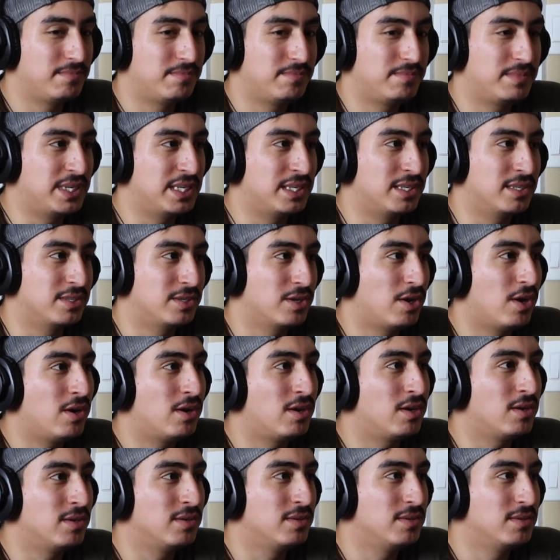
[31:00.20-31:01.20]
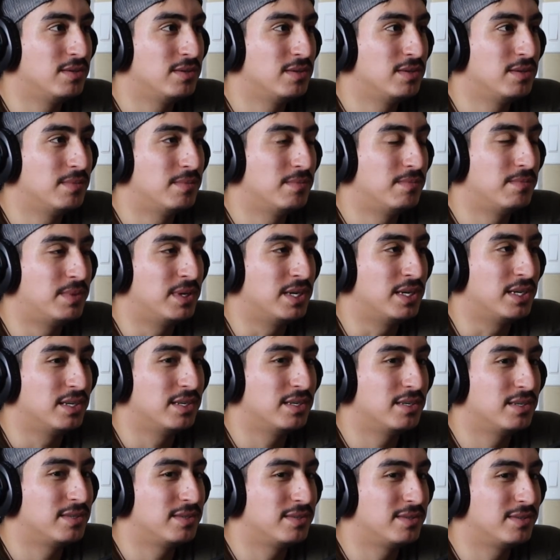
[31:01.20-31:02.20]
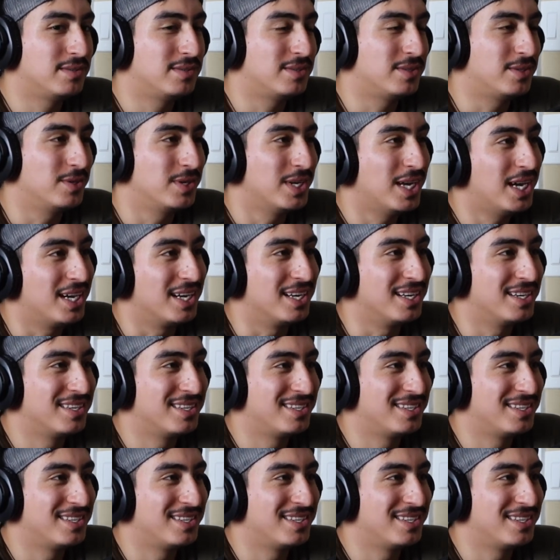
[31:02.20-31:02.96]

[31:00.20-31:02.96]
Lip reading: big and tall, but they're not.